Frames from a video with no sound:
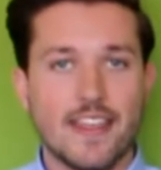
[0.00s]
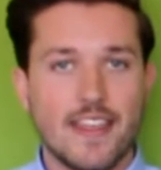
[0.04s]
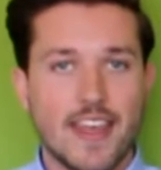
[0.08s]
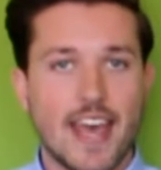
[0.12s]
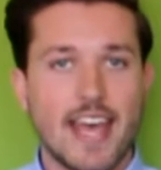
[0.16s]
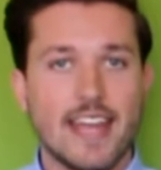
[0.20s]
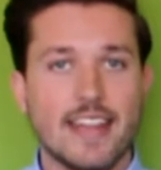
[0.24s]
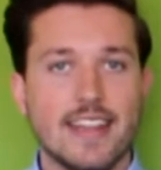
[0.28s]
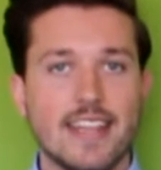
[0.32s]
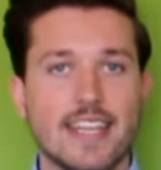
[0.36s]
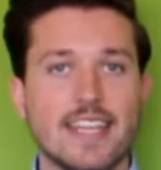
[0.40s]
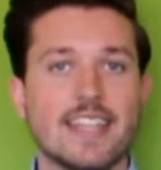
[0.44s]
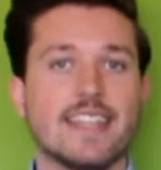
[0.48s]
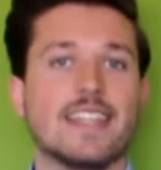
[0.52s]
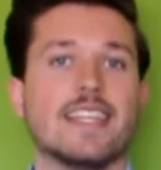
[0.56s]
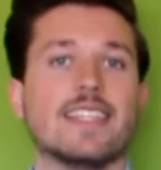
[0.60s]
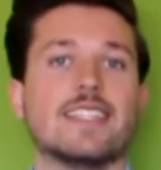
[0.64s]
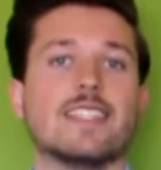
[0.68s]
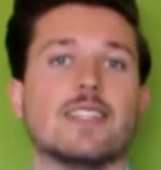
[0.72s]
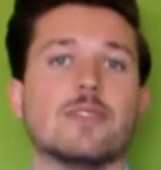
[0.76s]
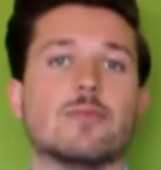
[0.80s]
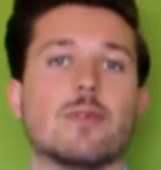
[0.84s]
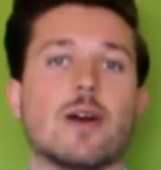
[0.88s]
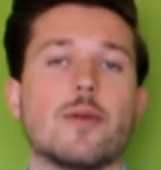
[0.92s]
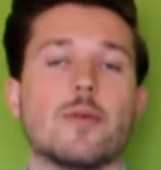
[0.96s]
Then
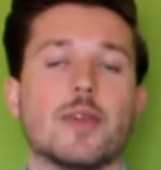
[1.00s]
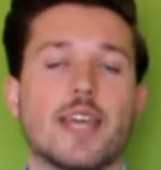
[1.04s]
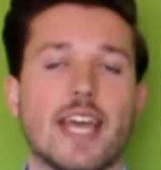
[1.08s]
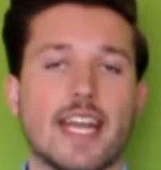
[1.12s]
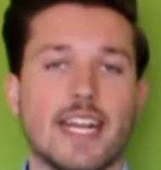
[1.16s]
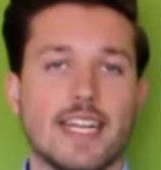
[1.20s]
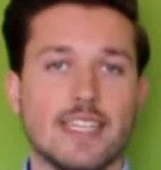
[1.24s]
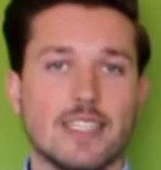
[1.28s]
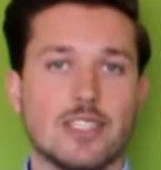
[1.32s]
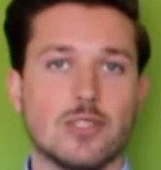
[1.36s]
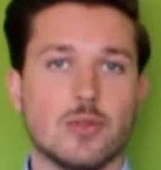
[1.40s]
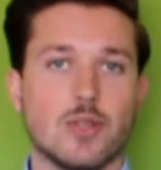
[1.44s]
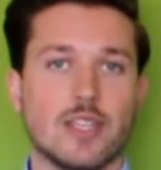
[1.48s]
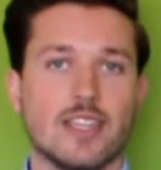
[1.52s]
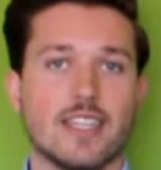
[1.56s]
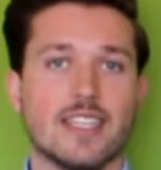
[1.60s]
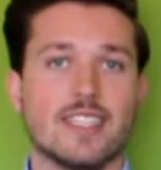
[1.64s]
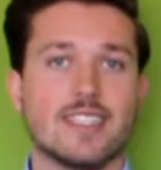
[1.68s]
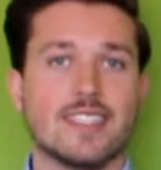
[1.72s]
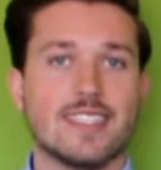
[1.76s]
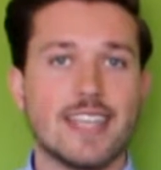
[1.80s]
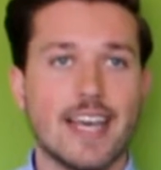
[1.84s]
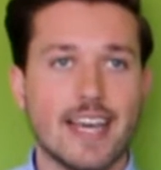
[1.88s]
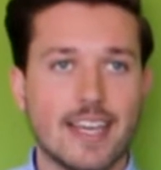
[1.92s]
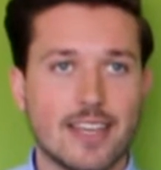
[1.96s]
this is where we get into it. The
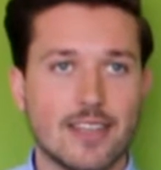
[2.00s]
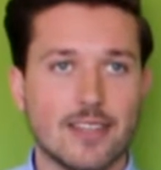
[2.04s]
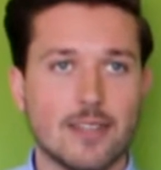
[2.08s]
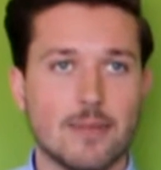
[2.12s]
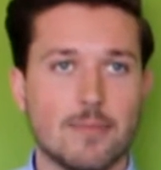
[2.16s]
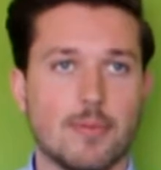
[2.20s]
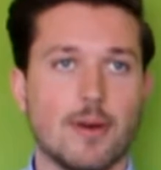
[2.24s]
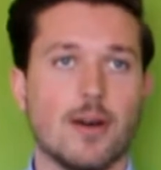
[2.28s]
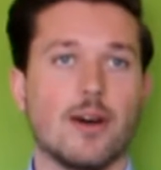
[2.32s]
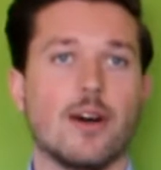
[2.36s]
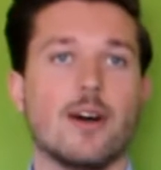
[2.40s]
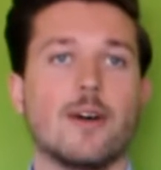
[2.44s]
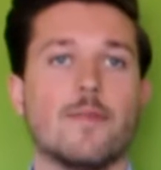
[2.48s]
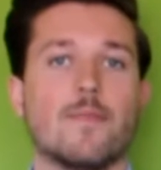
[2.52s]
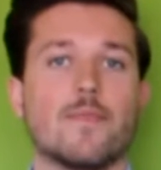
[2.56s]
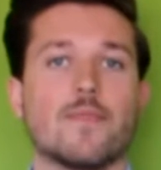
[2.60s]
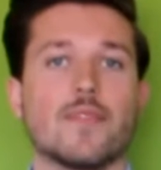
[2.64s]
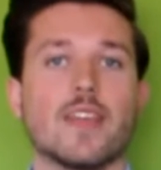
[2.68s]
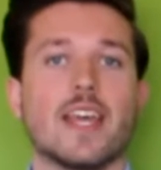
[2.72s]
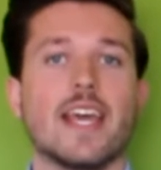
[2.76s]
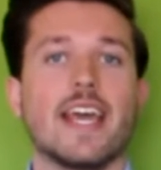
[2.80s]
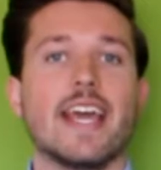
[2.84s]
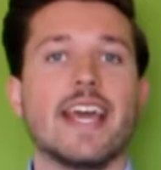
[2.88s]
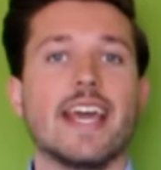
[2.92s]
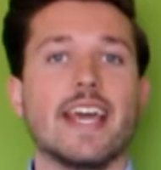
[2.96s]
second part
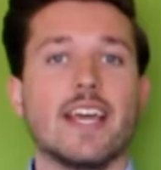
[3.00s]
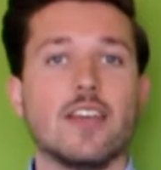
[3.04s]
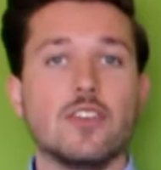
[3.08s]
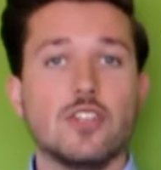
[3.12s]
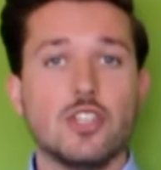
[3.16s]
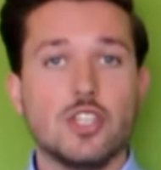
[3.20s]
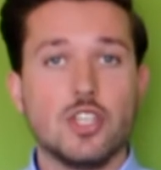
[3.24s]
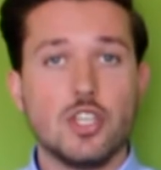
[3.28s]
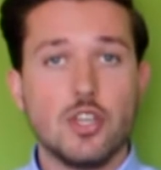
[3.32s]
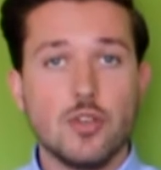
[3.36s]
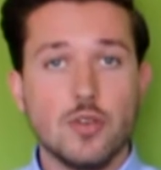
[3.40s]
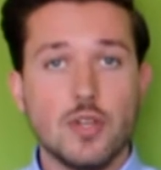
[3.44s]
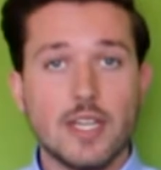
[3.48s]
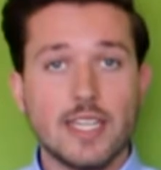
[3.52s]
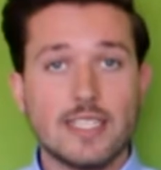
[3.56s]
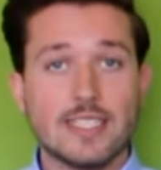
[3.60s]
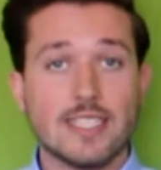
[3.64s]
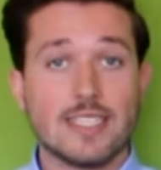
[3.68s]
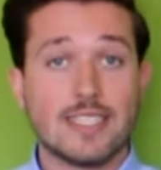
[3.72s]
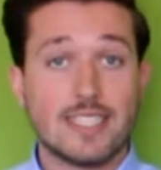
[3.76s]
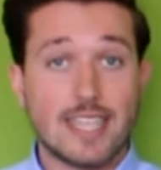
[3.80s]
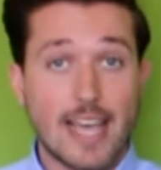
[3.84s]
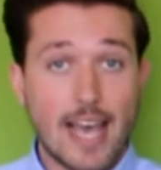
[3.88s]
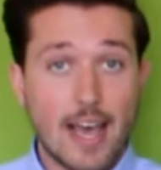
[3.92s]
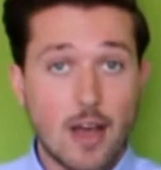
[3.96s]
is you need
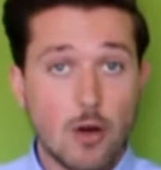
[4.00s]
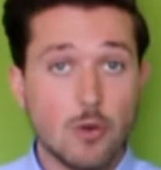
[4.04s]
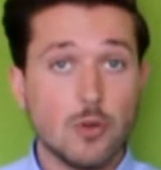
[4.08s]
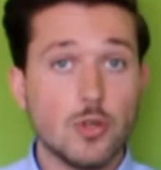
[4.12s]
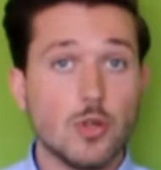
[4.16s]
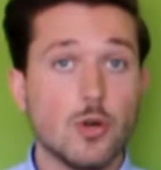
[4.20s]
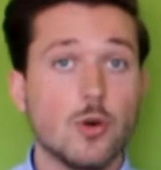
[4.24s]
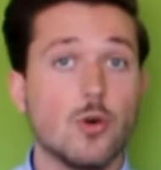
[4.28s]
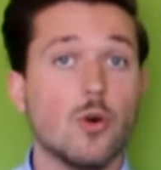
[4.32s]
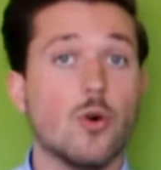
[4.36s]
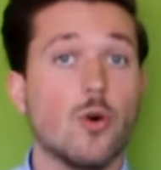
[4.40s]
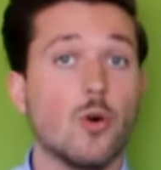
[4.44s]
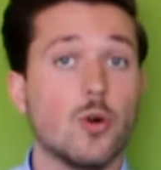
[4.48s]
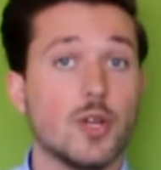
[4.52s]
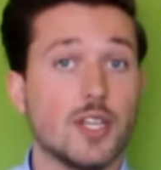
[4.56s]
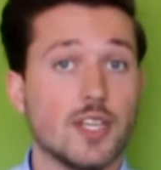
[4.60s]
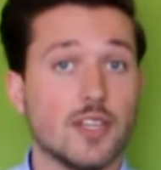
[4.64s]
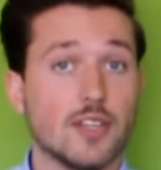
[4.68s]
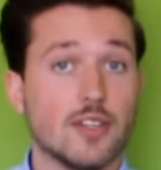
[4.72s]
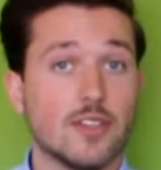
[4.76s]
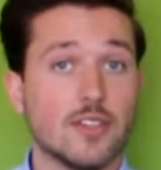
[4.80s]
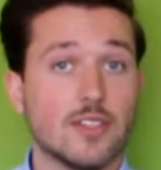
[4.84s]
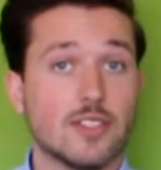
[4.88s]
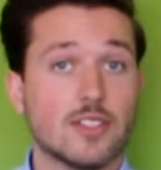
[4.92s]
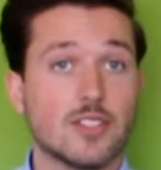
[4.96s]
to tell your
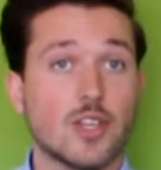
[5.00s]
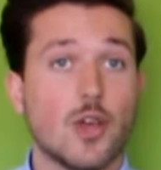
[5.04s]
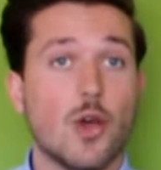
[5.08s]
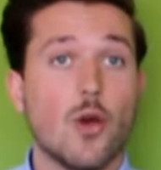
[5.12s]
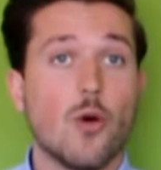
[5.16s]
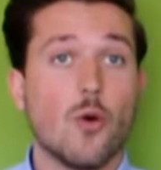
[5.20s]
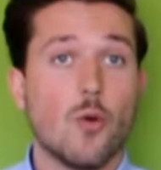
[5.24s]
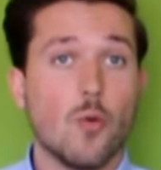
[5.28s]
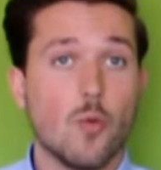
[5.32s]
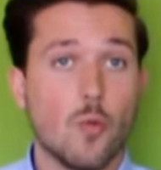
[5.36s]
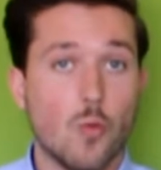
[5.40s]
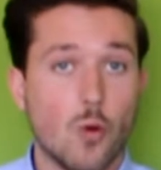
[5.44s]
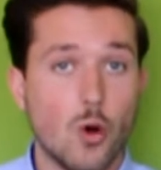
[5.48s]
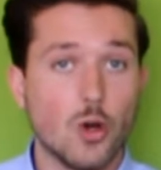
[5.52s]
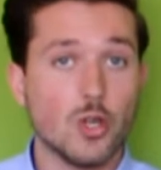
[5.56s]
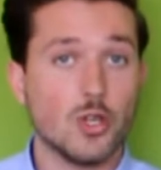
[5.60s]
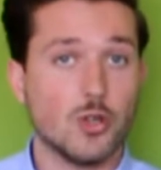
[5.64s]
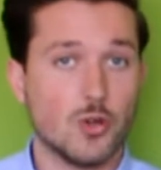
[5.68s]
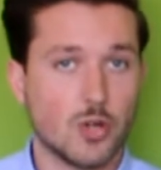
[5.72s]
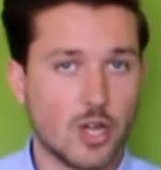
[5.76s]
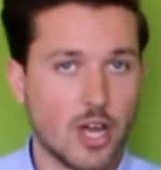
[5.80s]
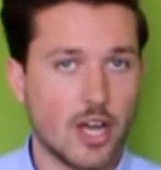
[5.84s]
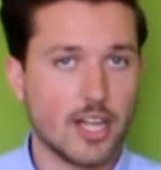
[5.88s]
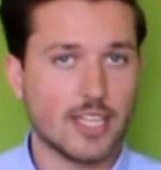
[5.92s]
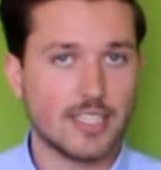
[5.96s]
audience what
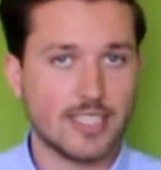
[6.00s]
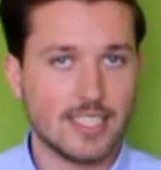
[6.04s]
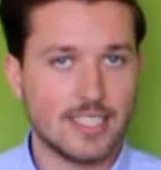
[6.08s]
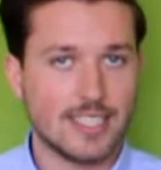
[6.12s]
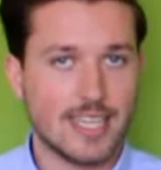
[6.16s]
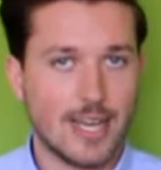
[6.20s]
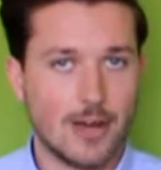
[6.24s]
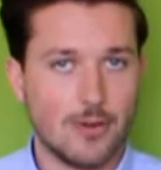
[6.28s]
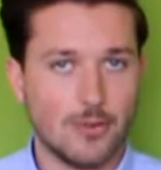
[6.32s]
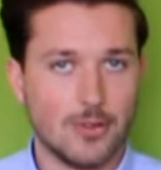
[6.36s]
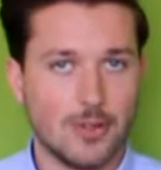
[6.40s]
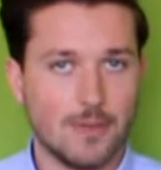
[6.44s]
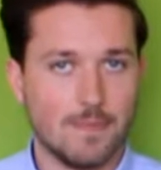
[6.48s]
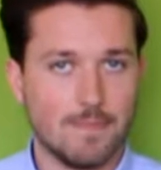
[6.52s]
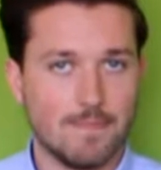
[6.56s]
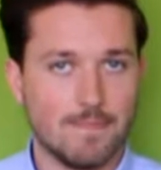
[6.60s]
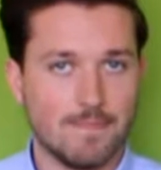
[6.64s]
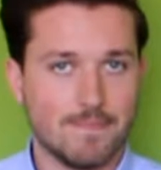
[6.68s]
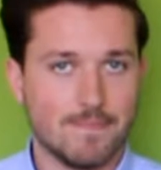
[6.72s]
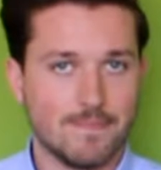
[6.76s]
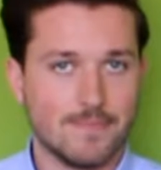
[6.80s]
you're going to tell them.